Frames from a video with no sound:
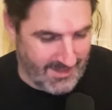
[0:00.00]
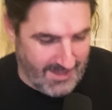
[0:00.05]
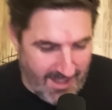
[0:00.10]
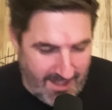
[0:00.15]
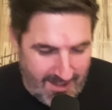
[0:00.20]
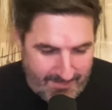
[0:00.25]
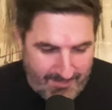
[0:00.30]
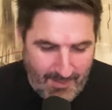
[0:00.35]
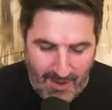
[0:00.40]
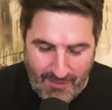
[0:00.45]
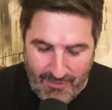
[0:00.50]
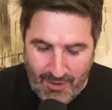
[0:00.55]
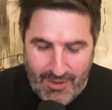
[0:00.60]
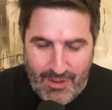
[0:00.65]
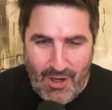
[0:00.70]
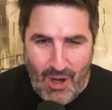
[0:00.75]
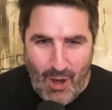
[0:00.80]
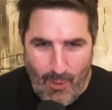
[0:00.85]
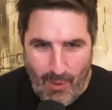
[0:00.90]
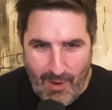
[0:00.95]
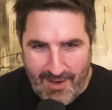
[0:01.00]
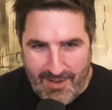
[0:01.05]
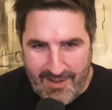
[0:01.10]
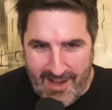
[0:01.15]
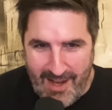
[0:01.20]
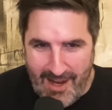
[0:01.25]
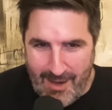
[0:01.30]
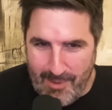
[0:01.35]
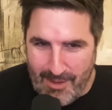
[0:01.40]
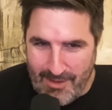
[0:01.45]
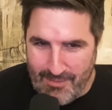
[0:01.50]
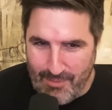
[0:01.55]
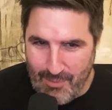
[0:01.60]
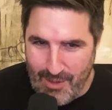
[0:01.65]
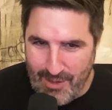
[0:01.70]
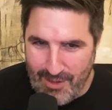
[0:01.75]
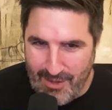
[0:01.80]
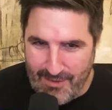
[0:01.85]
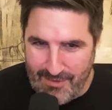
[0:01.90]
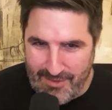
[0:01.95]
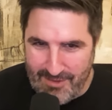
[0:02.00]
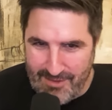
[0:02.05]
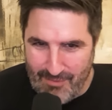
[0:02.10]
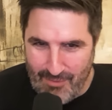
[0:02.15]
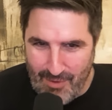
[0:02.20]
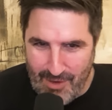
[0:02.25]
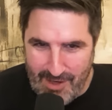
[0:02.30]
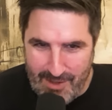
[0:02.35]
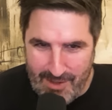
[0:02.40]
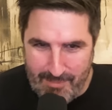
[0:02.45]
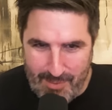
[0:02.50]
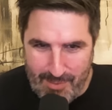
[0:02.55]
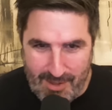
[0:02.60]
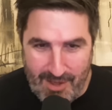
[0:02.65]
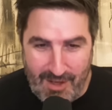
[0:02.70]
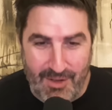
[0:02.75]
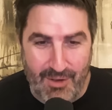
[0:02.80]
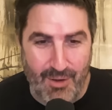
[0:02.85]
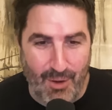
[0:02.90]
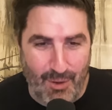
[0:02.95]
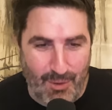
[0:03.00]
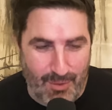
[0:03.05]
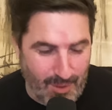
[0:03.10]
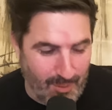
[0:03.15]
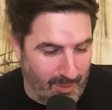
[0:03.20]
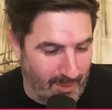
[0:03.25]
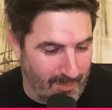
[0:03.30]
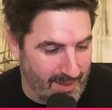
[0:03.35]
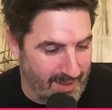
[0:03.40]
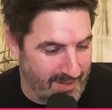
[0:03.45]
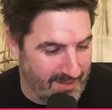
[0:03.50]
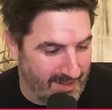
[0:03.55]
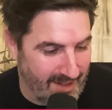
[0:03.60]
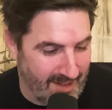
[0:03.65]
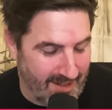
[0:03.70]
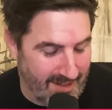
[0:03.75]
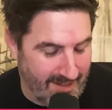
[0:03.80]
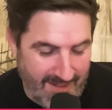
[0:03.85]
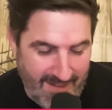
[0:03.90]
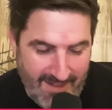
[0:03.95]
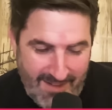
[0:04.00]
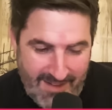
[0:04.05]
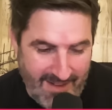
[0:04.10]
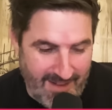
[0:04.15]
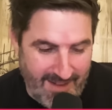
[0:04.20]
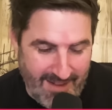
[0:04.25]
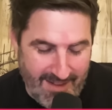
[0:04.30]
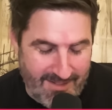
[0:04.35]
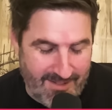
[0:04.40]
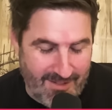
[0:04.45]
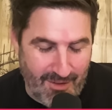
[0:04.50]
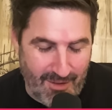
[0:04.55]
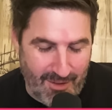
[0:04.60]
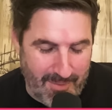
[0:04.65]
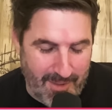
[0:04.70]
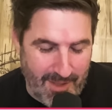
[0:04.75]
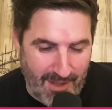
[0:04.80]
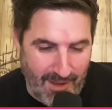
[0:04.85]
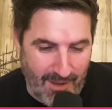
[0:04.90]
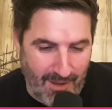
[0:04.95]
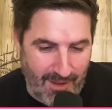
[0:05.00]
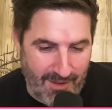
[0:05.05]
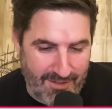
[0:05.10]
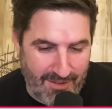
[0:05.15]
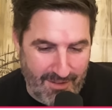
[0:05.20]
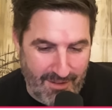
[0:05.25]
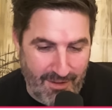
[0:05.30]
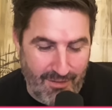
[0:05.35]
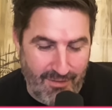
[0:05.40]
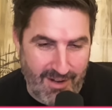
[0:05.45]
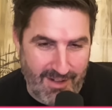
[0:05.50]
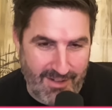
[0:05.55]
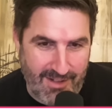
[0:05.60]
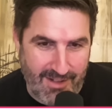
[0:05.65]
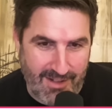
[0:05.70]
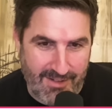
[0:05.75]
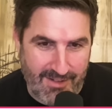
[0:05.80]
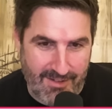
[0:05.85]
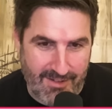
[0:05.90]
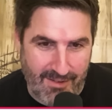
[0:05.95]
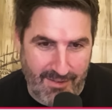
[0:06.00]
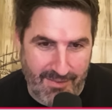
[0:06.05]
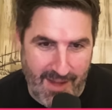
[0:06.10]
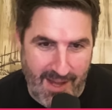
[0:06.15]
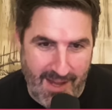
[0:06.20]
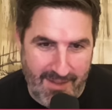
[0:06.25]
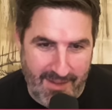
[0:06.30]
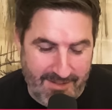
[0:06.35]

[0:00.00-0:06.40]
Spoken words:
I've got no idea how much work goes into writing a book. I know you were busy and it's got to be a lot. So congratulations on that.